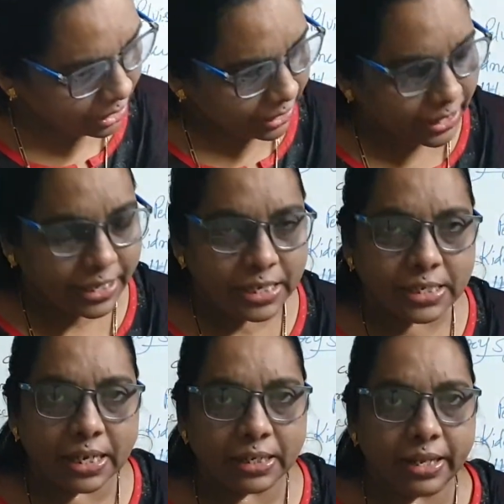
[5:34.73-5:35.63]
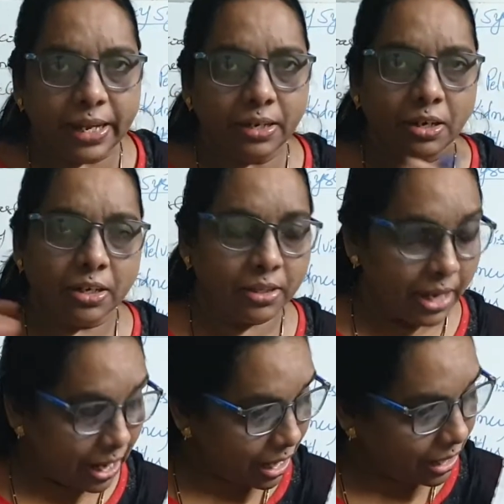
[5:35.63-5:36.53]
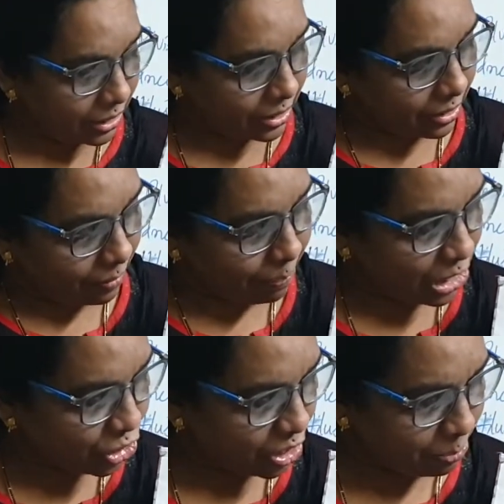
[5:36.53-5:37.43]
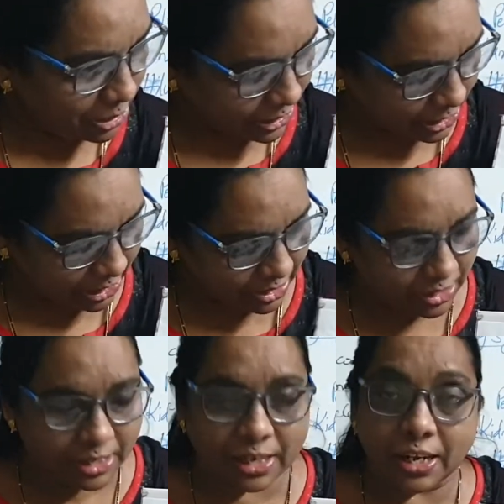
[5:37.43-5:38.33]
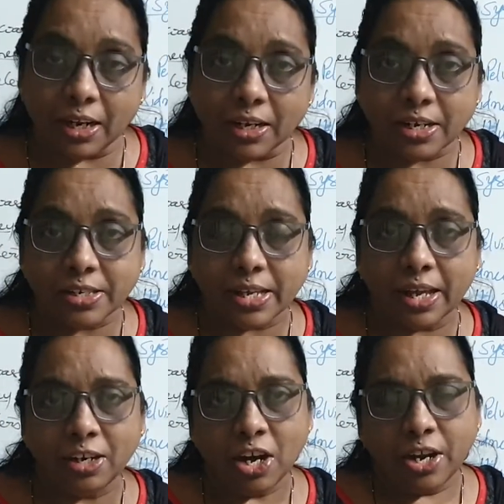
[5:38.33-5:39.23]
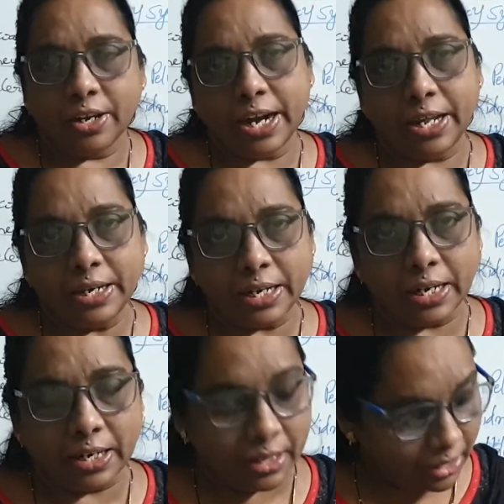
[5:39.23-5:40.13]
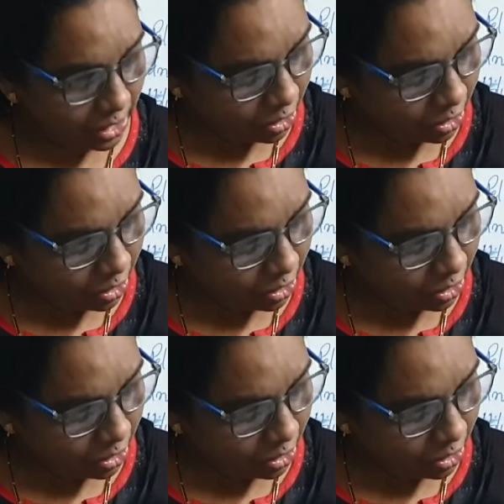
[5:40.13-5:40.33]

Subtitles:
kidneys are there. They are bean-shaped structure. The color is a red in color.